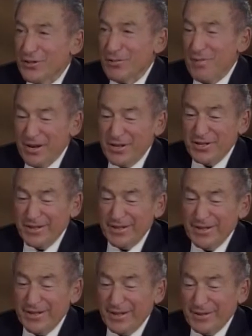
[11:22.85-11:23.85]
You mentioned
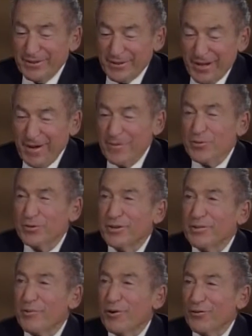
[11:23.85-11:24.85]
times were a little
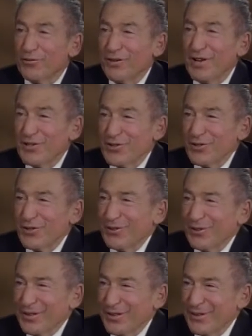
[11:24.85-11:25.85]
more flush
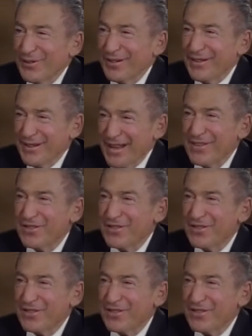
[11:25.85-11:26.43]
earlier, and that's